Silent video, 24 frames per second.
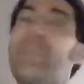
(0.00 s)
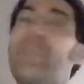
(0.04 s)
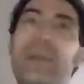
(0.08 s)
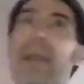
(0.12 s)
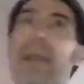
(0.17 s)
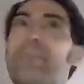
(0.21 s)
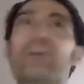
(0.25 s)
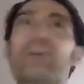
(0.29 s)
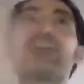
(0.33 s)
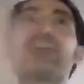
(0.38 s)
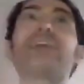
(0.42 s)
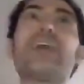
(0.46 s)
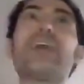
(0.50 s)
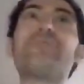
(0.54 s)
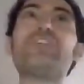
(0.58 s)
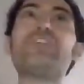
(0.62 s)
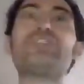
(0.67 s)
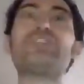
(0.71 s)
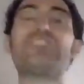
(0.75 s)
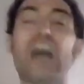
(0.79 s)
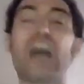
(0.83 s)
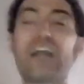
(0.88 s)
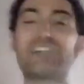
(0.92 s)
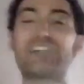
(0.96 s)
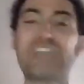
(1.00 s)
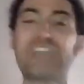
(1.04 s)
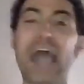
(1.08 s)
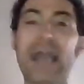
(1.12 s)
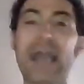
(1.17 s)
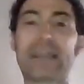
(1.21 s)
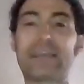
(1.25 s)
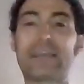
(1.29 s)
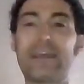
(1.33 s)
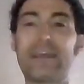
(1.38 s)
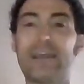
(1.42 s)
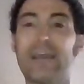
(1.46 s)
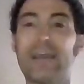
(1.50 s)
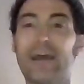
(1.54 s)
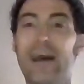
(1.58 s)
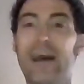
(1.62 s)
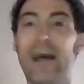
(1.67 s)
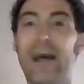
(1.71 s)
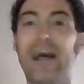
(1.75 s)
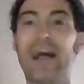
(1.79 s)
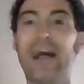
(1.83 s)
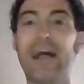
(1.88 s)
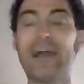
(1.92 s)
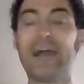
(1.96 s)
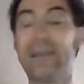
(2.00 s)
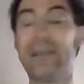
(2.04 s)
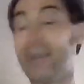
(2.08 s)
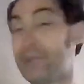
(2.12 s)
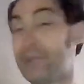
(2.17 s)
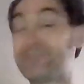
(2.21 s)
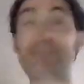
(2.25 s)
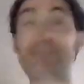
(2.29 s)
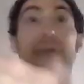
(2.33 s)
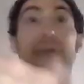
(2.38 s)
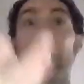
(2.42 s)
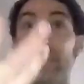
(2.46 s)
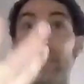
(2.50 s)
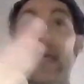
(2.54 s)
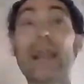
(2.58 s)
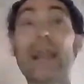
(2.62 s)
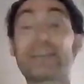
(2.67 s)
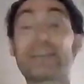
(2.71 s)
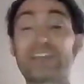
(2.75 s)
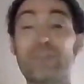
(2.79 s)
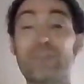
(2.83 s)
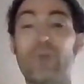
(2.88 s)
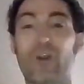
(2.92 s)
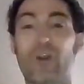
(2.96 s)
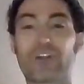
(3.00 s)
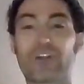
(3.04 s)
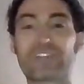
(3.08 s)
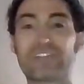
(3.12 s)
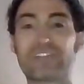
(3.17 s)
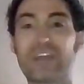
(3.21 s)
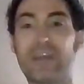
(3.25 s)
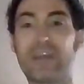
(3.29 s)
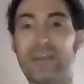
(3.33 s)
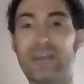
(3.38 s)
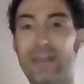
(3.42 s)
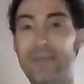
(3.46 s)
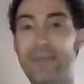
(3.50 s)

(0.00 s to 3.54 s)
but I'm going to give you a check. that actually works.